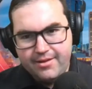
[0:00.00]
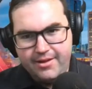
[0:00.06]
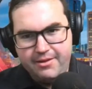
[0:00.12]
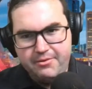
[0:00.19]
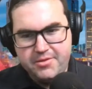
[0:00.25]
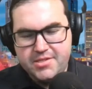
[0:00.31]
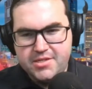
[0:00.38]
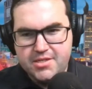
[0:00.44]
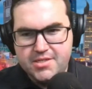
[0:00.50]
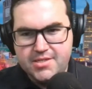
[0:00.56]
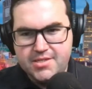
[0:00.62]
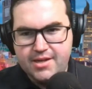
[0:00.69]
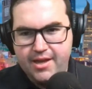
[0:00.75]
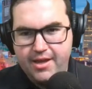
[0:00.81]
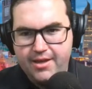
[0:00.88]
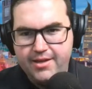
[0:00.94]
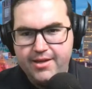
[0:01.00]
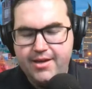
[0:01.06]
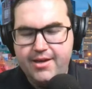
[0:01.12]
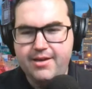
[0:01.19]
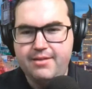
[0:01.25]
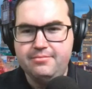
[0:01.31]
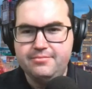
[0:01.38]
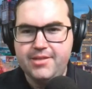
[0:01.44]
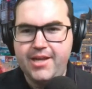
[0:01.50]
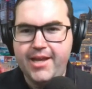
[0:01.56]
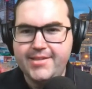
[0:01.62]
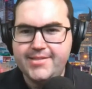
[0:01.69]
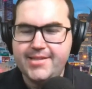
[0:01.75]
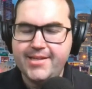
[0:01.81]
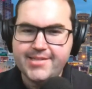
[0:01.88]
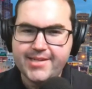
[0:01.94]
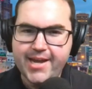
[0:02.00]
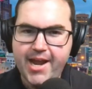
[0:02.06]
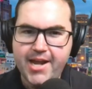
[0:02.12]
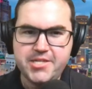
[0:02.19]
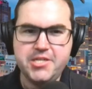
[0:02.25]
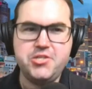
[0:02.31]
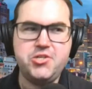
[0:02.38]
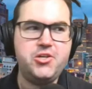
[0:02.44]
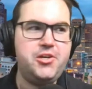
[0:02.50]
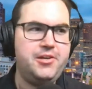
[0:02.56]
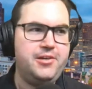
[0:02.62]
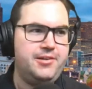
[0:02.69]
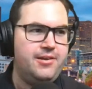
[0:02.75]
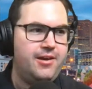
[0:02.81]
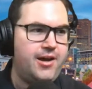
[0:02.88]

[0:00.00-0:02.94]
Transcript: It was just uh, yeah, it's it's a catchy tune.